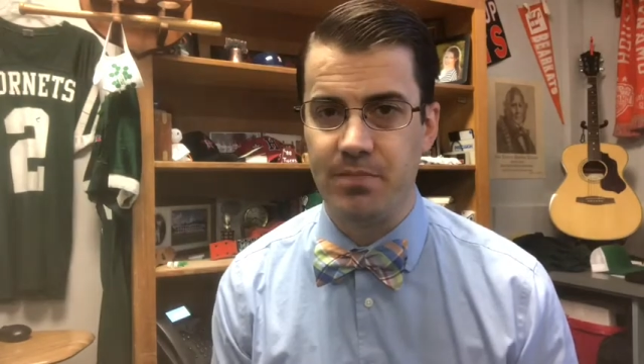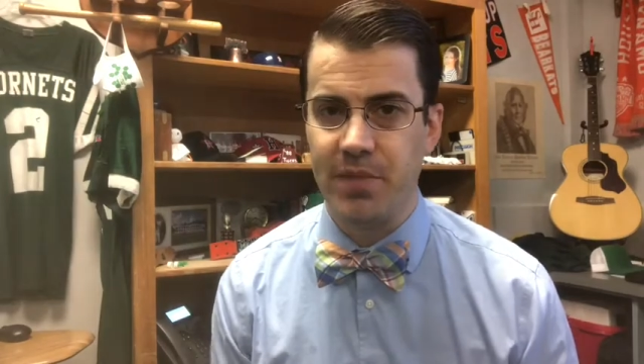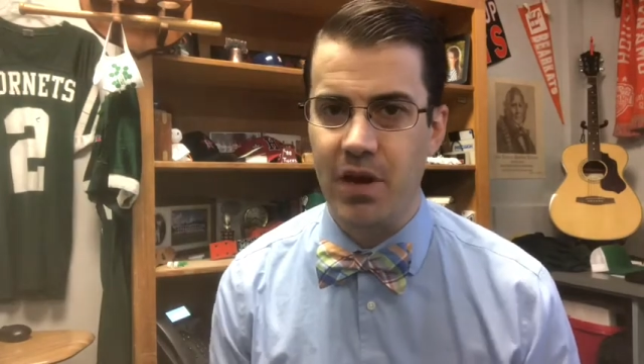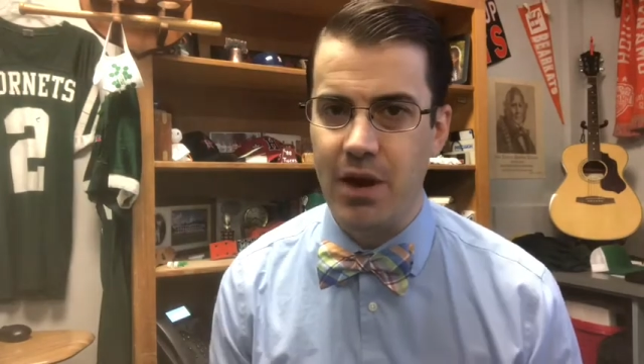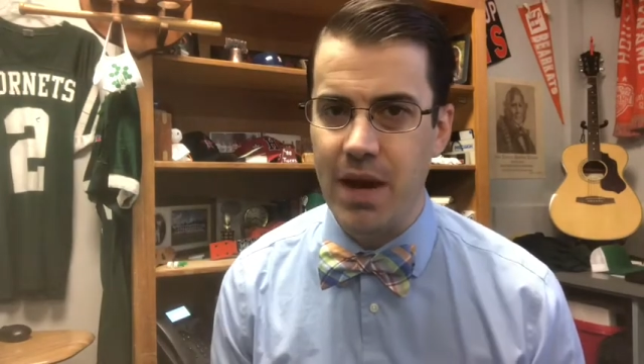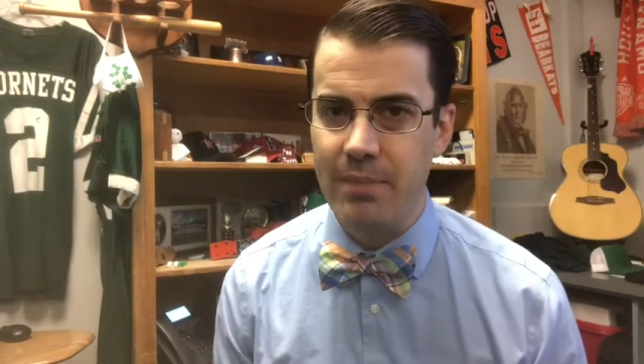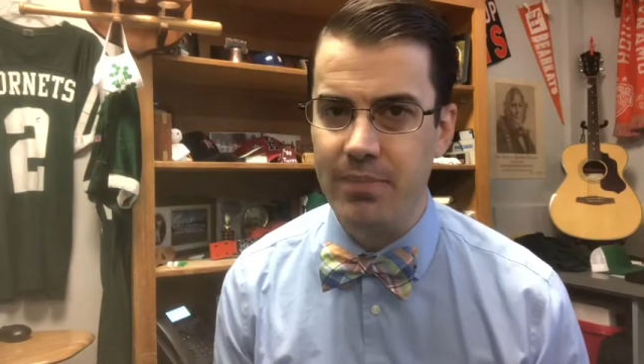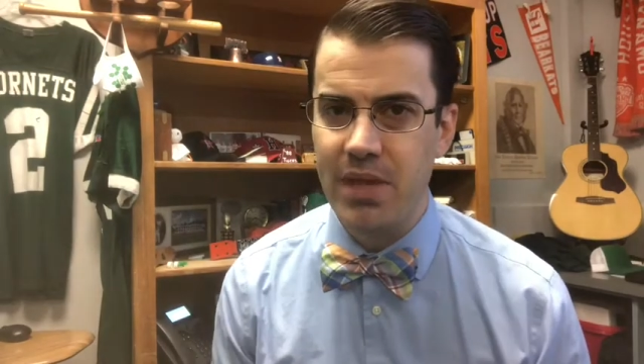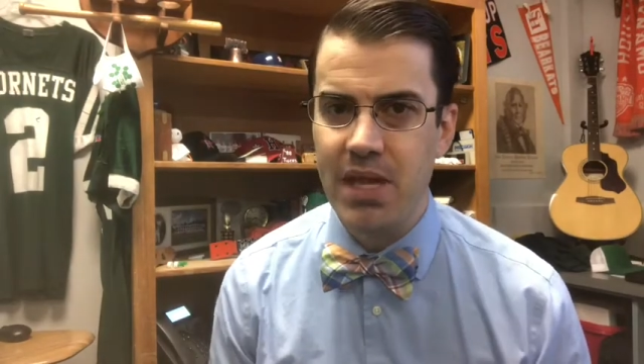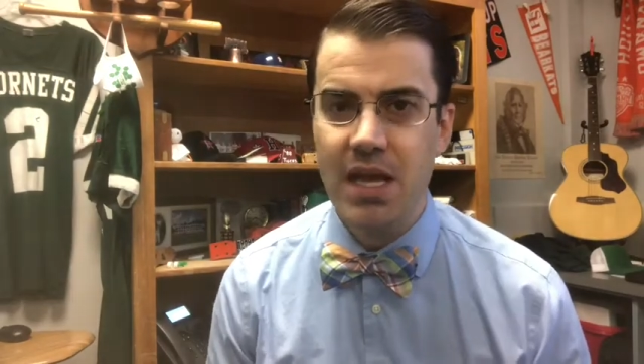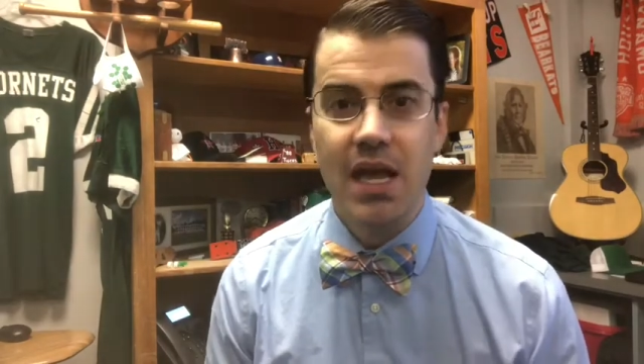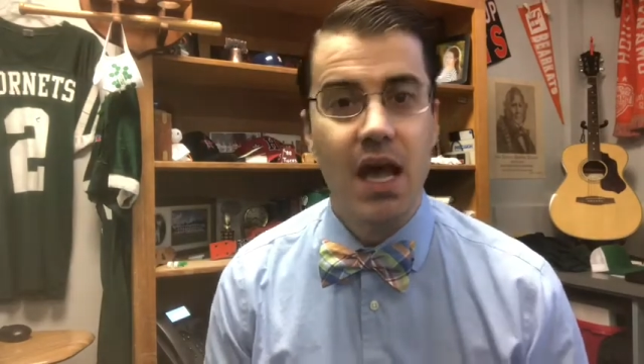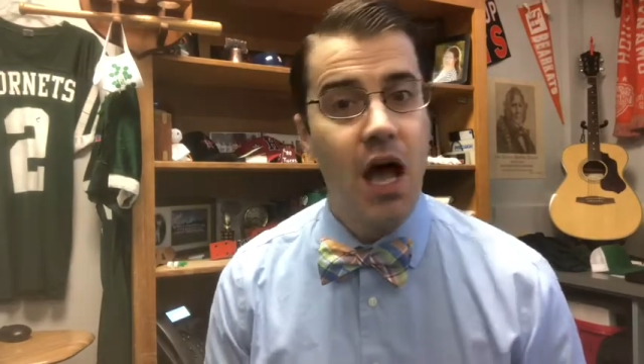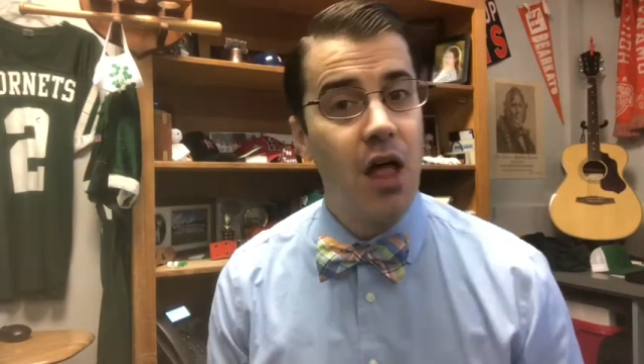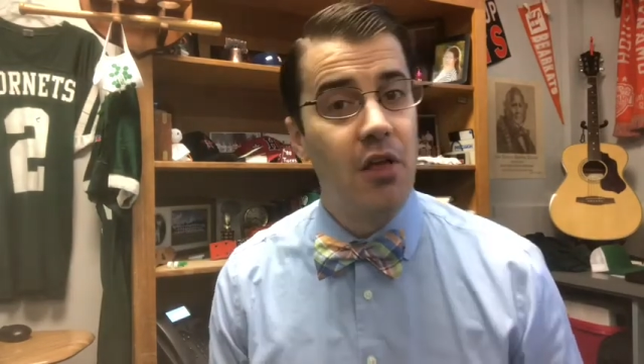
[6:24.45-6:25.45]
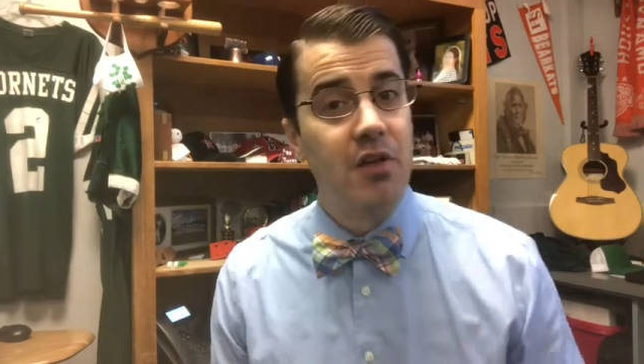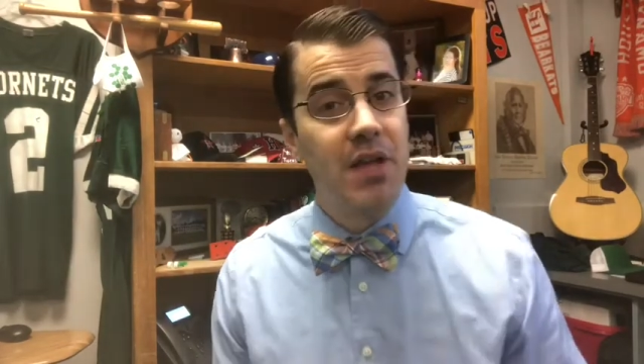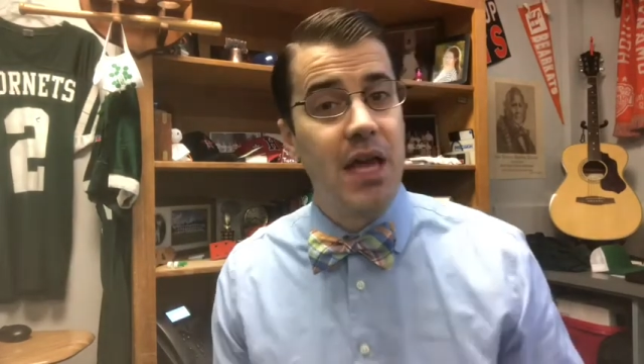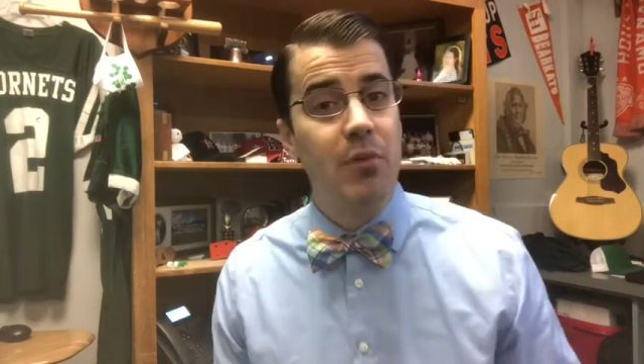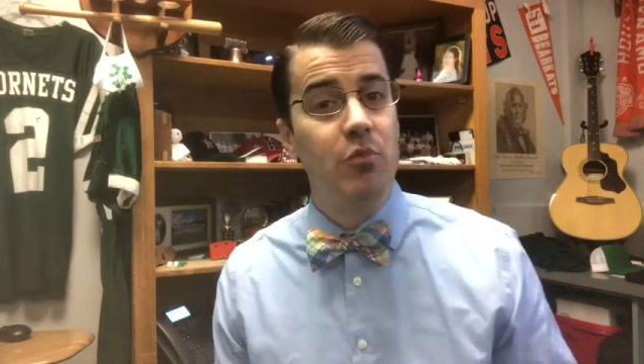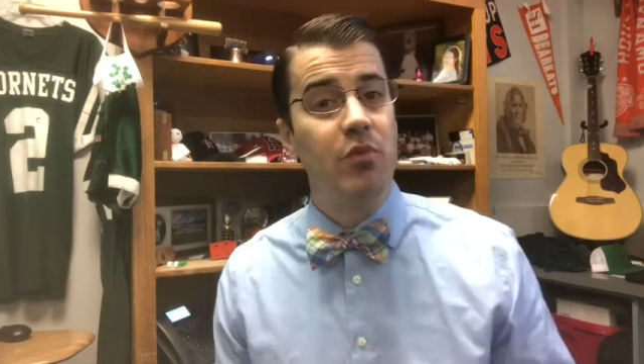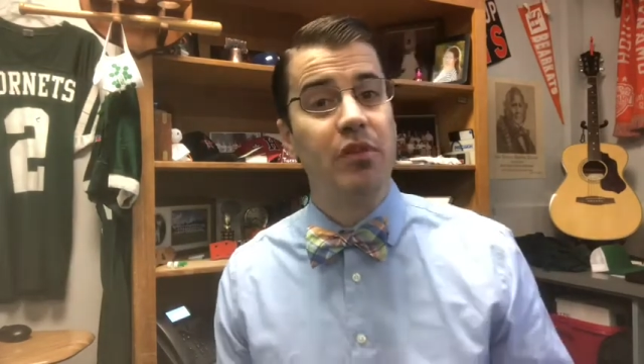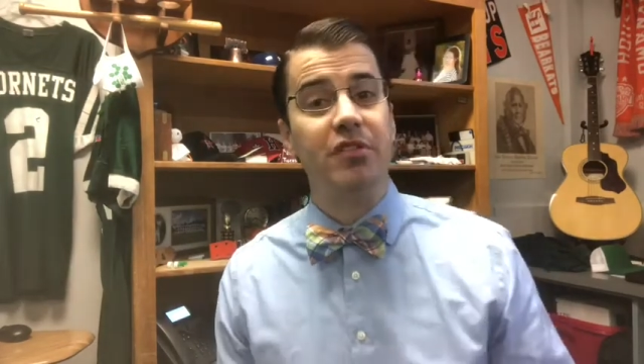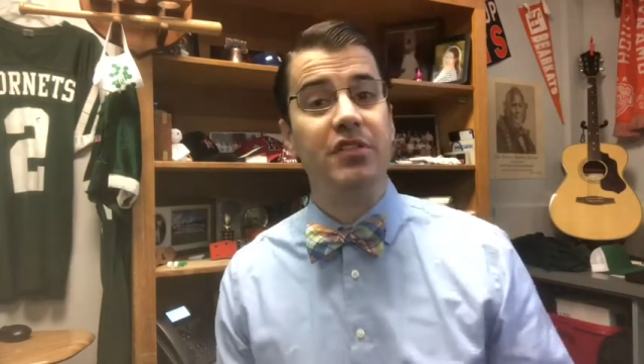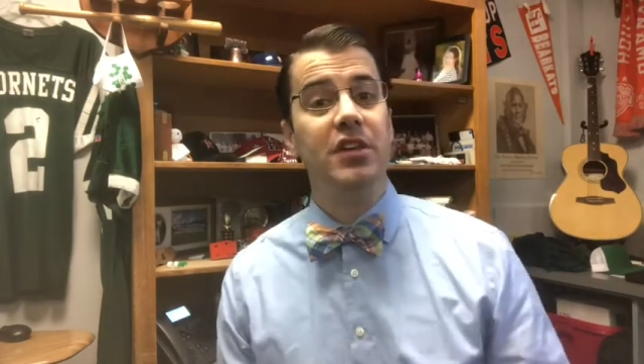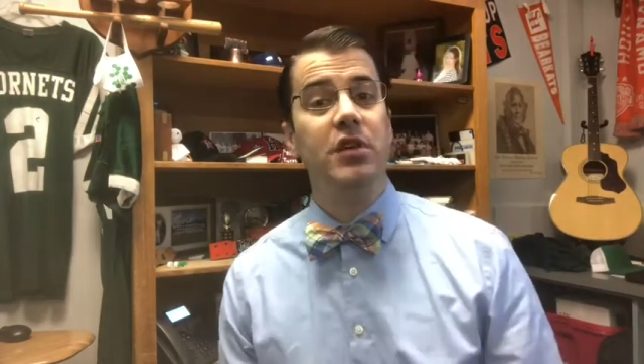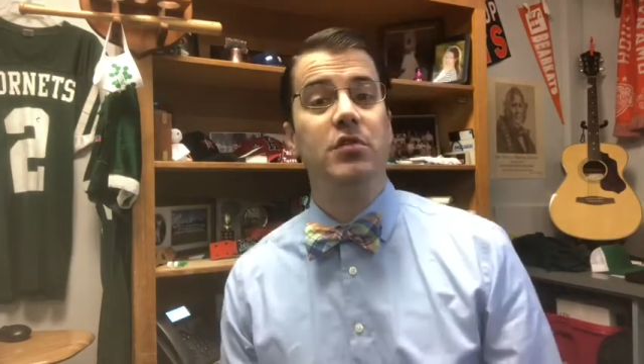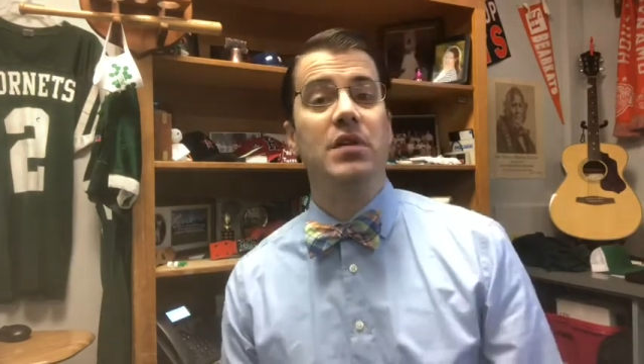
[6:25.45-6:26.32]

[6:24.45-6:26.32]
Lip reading: All right, other than that, we'll see you